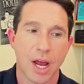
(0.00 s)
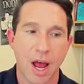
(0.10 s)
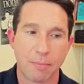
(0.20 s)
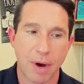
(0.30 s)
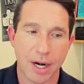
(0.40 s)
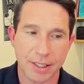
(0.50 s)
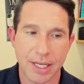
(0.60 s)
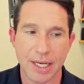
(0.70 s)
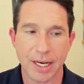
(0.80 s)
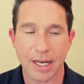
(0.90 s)
A
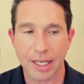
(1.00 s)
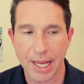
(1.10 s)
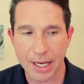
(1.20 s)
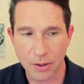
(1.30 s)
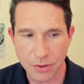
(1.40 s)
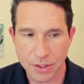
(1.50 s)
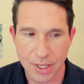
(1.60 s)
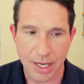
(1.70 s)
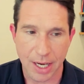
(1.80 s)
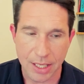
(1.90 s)
Martín le
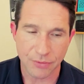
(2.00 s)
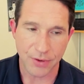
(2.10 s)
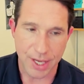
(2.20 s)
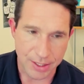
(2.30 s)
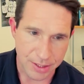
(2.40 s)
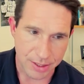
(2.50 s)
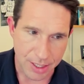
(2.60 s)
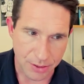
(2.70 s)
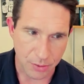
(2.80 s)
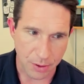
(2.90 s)
gustan las fiestas
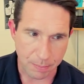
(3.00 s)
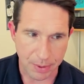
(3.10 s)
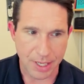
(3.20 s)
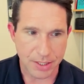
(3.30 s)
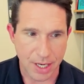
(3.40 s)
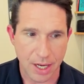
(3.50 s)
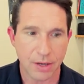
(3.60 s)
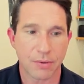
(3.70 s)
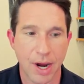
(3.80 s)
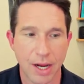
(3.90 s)
de sorpresa,
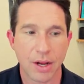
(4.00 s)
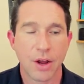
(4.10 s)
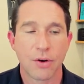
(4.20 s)
right?